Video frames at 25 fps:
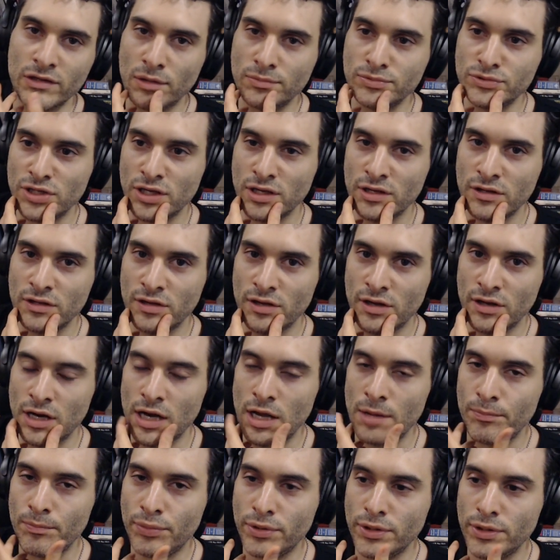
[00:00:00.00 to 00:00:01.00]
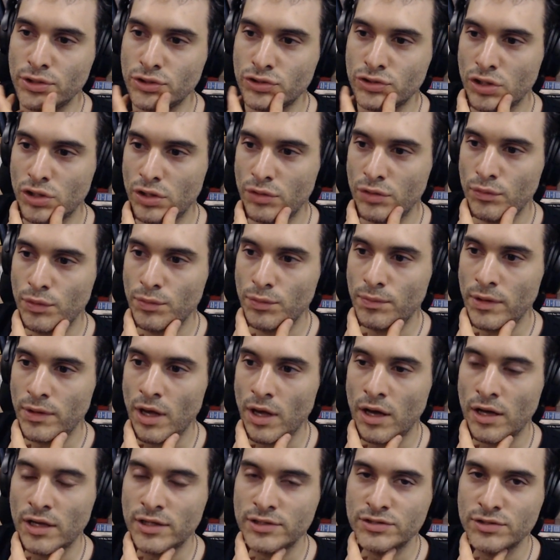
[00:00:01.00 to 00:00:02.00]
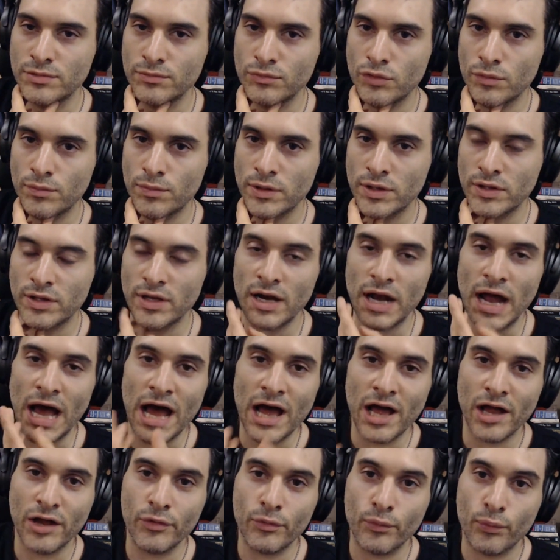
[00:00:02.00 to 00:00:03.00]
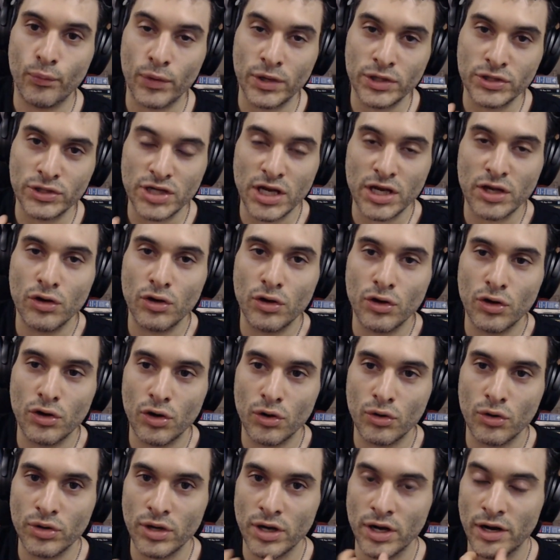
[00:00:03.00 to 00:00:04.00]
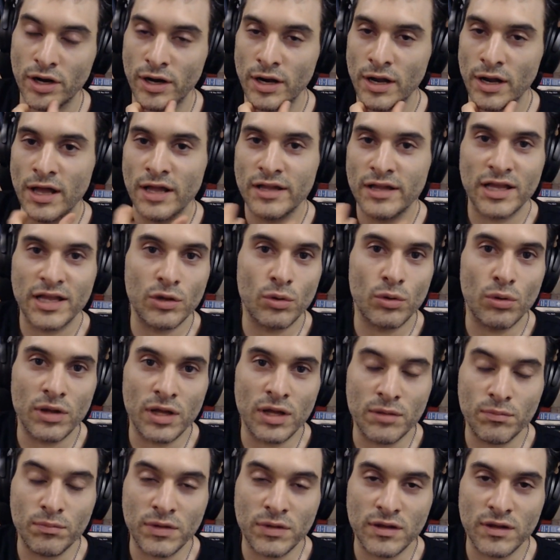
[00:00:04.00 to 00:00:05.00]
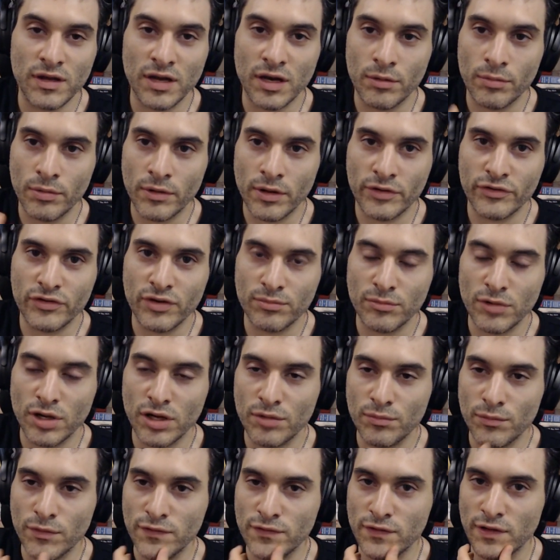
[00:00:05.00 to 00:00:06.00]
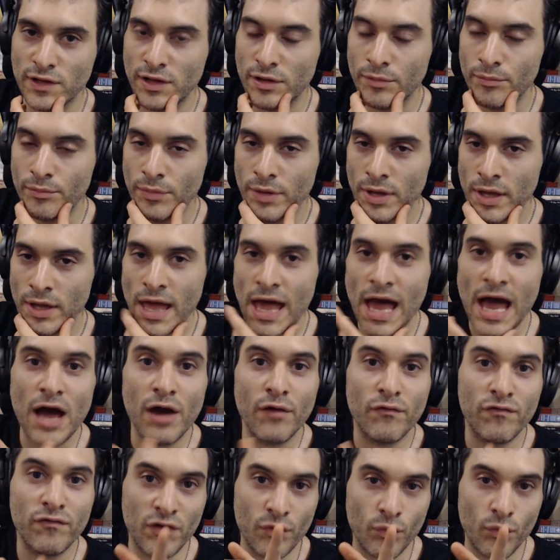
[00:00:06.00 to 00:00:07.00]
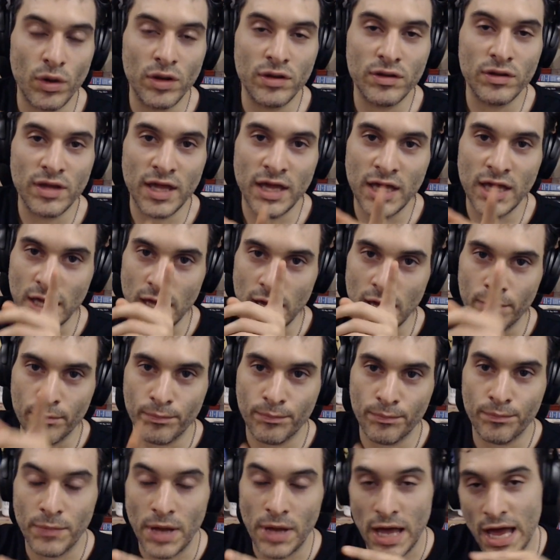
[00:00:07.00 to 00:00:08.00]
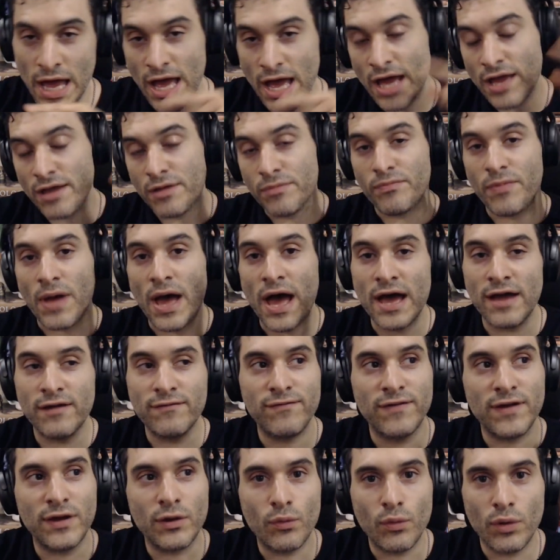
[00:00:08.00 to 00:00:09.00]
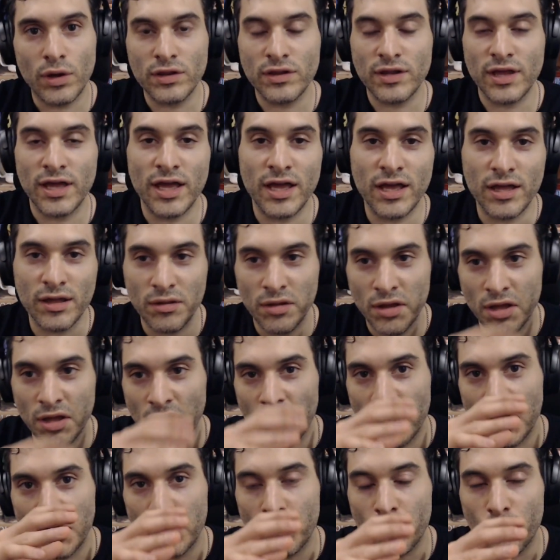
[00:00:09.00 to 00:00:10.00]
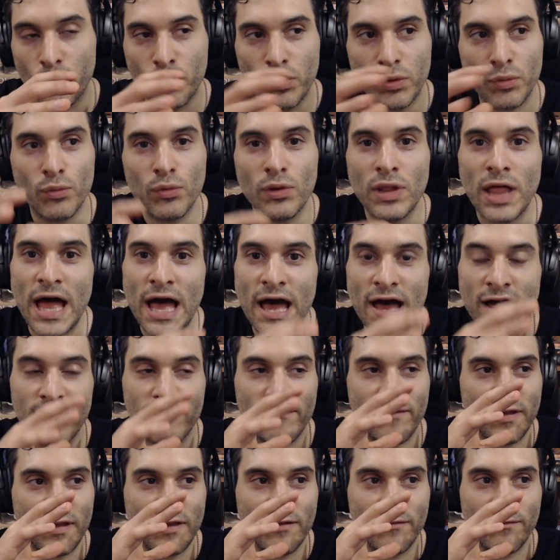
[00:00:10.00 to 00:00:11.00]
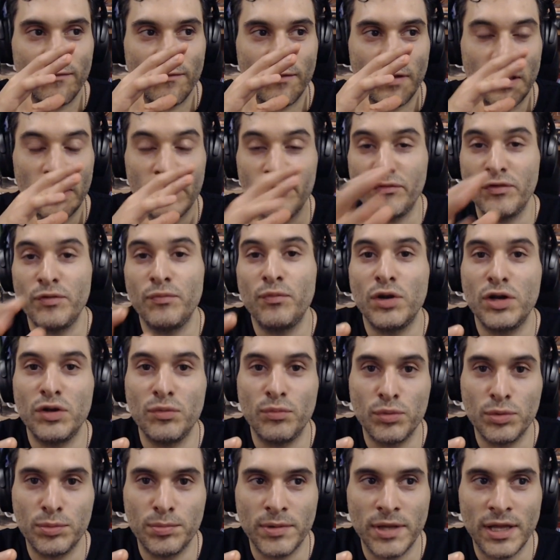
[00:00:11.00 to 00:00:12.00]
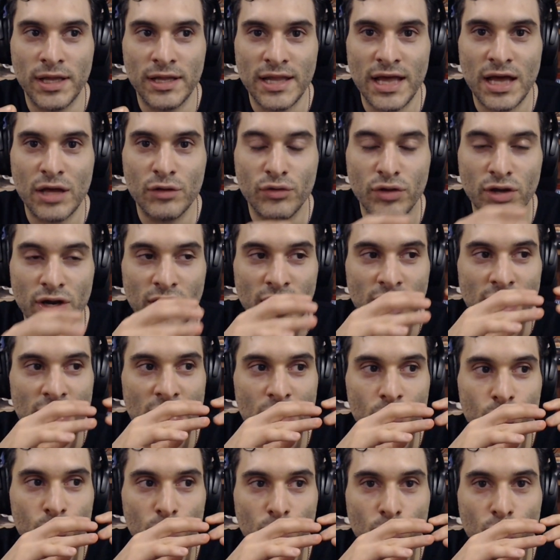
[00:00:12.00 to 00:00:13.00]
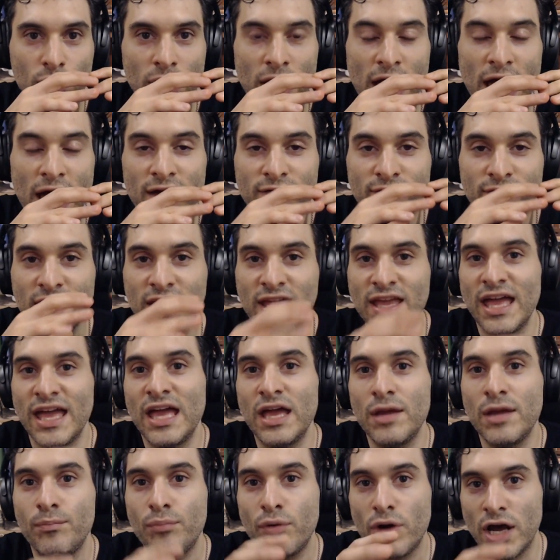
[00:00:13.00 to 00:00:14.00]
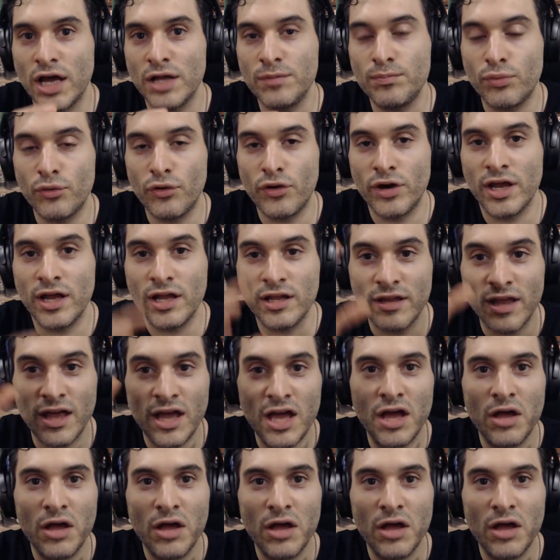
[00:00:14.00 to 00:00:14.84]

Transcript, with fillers: object here. I'm pretty sure it would be awesome to be there. I wish I could go there. They don't let me there because I'm not a Muslim. However, one day I'm I I think one day we will have everybody would be allowed there, and we would have a gay pride parade